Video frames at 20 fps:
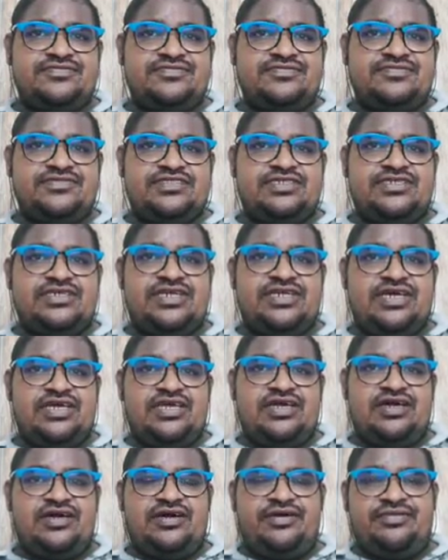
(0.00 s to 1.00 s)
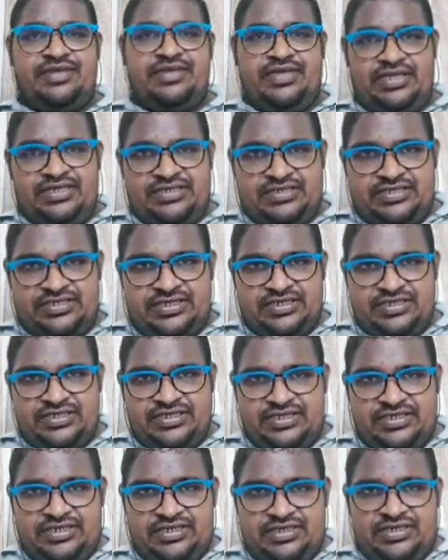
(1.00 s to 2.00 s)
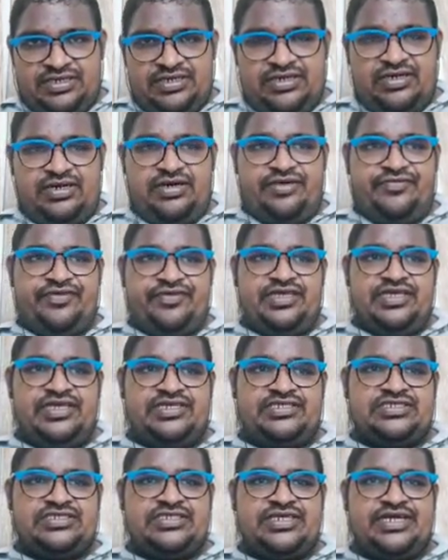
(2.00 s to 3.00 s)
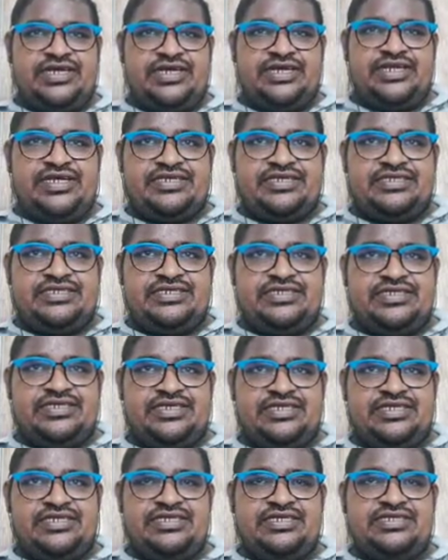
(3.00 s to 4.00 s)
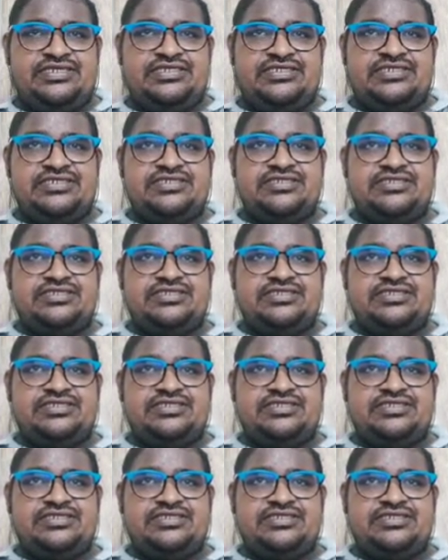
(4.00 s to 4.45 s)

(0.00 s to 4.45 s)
the diameter of each conductor is